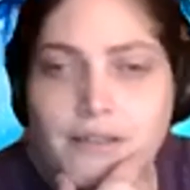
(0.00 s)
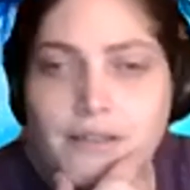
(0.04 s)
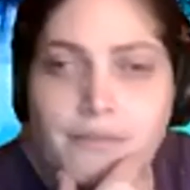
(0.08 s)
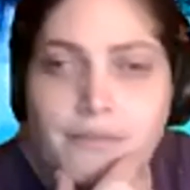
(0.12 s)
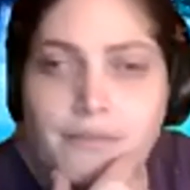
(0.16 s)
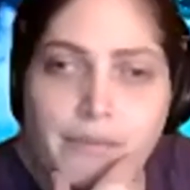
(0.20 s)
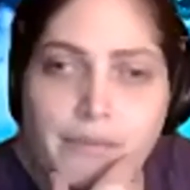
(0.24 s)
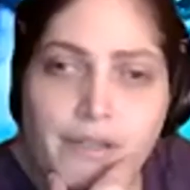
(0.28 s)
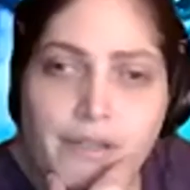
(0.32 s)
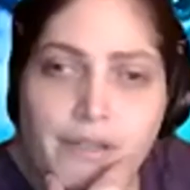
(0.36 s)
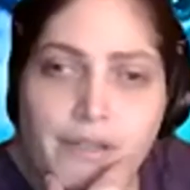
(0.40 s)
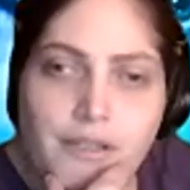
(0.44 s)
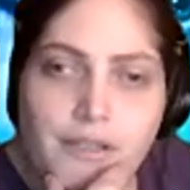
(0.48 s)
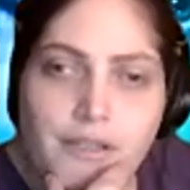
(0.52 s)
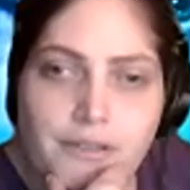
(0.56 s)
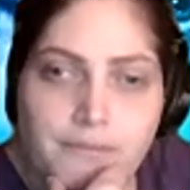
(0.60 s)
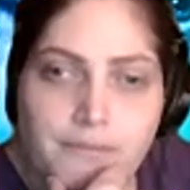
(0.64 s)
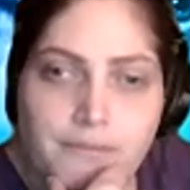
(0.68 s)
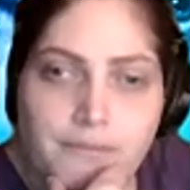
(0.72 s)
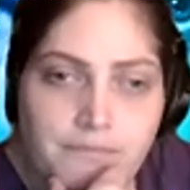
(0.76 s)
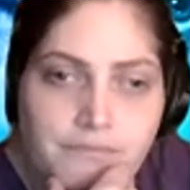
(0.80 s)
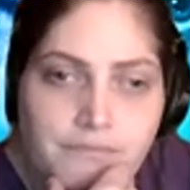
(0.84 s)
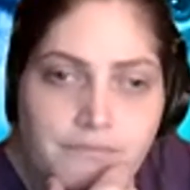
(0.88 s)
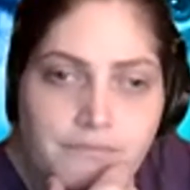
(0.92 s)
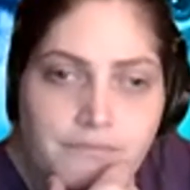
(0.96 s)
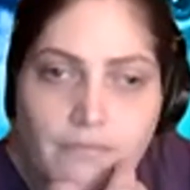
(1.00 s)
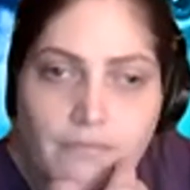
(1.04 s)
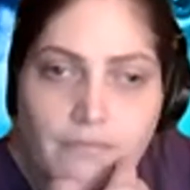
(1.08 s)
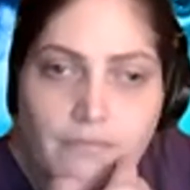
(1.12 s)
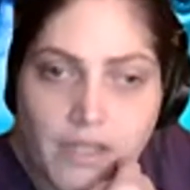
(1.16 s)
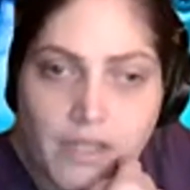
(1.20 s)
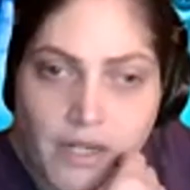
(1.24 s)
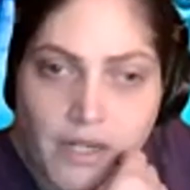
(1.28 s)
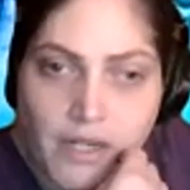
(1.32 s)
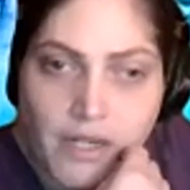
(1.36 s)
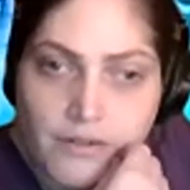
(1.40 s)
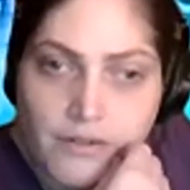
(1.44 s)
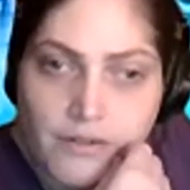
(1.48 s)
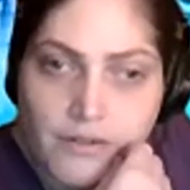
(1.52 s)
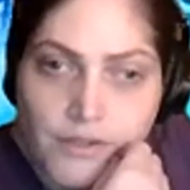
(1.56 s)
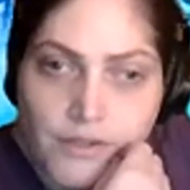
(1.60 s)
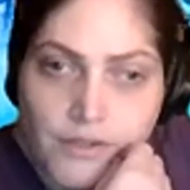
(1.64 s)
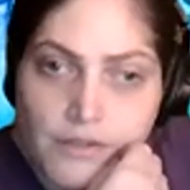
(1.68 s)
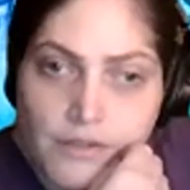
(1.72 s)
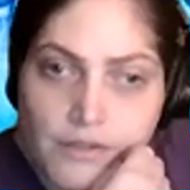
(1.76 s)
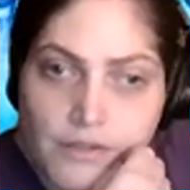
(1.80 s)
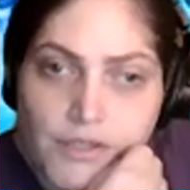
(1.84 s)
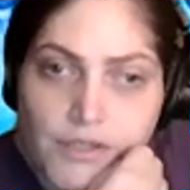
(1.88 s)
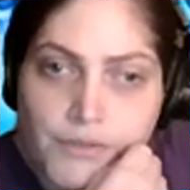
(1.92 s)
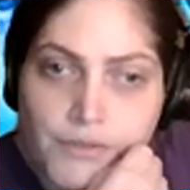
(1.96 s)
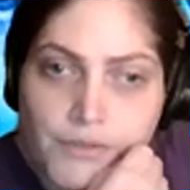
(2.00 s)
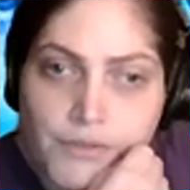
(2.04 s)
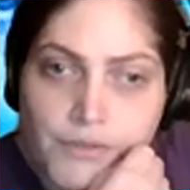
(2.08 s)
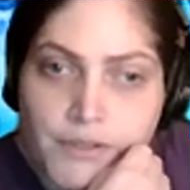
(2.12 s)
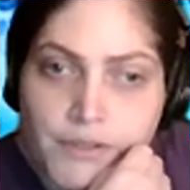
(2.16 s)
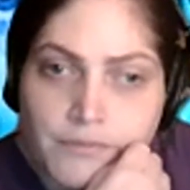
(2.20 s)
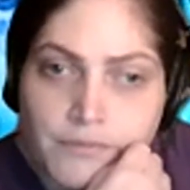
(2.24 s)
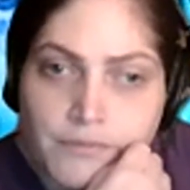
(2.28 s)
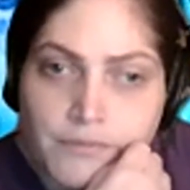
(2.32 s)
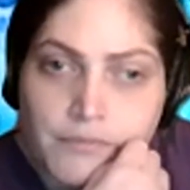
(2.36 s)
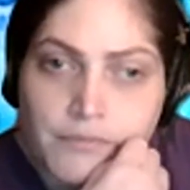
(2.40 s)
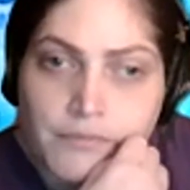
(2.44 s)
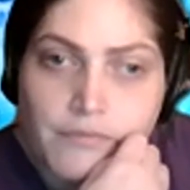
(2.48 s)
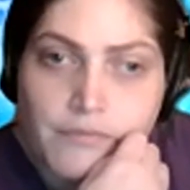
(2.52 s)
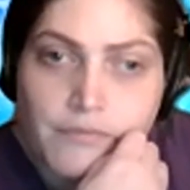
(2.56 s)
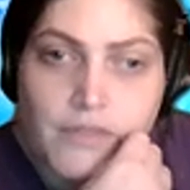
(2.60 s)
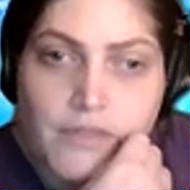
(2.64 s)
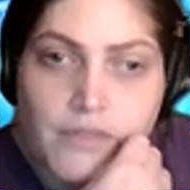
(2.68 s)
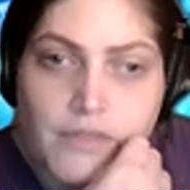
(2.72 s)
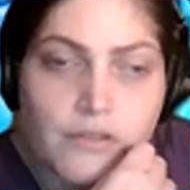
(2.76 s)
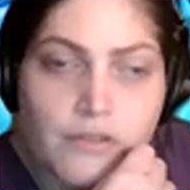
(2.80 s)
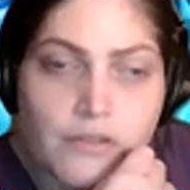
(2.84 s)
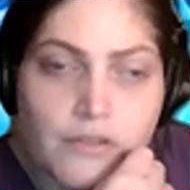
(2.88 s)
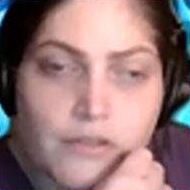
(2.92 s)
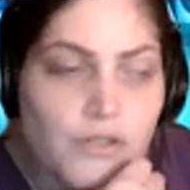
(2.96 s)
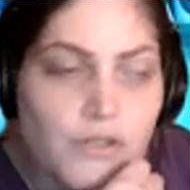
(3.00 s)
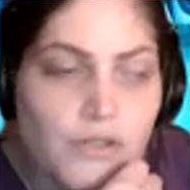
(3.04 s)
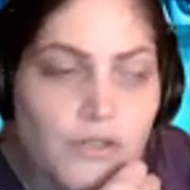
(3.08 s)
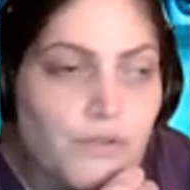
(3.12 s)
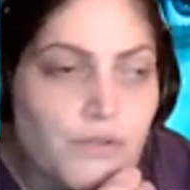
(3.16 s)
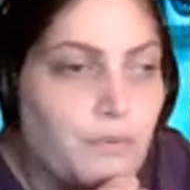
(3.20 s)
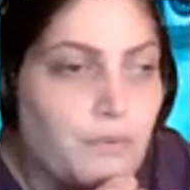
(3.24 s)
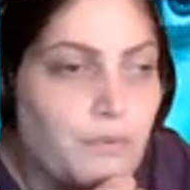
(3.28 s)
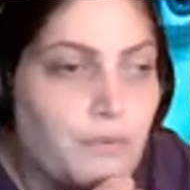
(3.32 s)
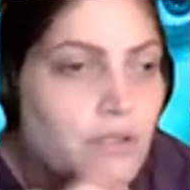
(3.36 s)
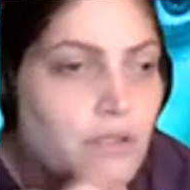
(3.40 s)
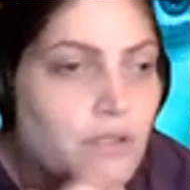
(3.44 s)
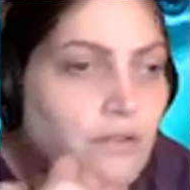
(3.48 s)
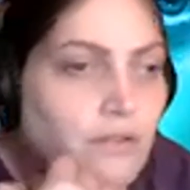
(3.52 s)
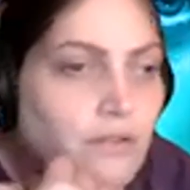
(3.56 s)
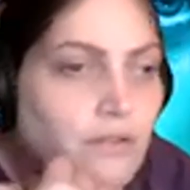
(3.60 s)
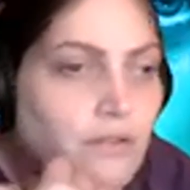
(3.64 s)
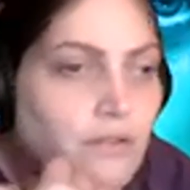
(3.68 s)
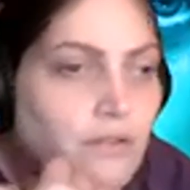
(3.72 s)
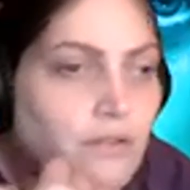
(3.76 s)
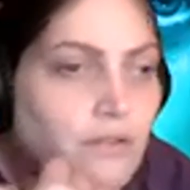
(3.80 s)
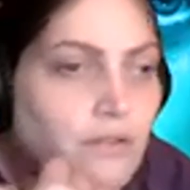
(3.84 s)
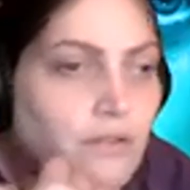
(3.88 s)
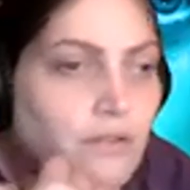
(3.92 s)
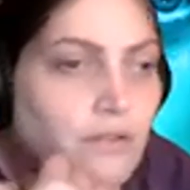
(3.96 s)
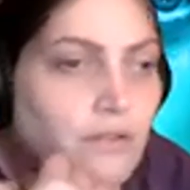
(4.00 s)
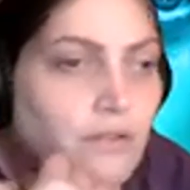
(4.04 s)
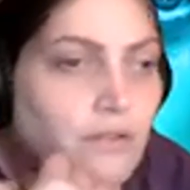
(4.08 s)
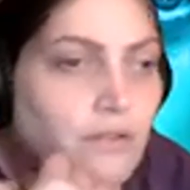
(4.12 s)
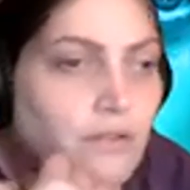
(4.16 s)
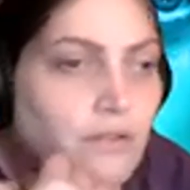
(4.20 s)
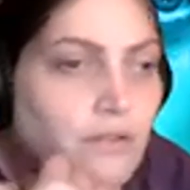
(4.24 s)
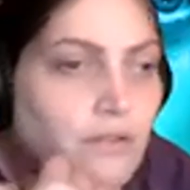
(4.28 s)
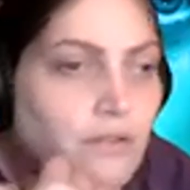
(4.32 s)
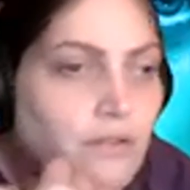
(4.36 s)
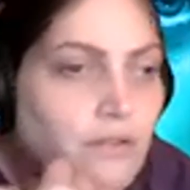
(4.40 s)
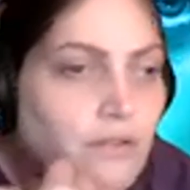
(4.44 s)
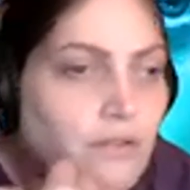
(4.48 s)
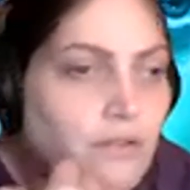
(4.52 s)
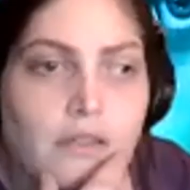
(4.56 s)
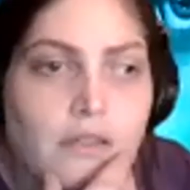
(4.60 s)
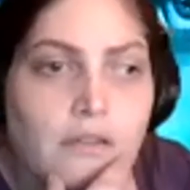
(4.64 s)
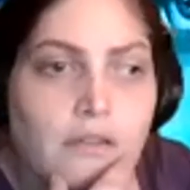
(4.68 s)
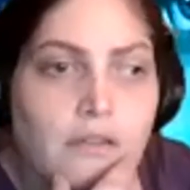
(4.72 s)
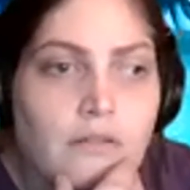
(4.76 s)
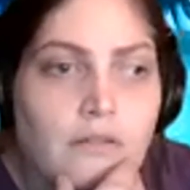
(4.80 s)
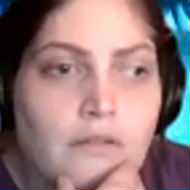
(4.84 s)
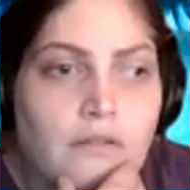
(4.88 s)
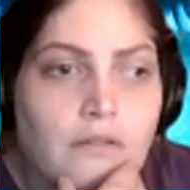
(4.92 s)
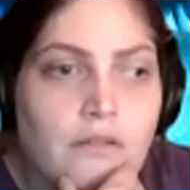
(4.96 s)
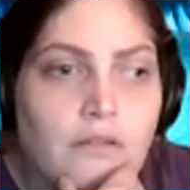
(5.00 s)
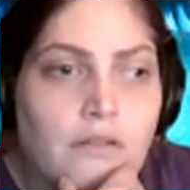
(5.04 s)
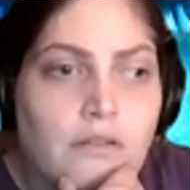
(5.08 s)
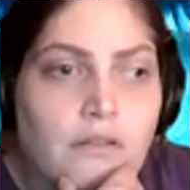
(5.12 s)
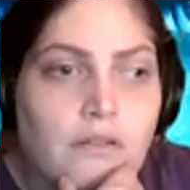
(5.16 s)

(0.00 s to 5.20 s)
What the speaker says: But how are you doing? I just wanted to kind of put in,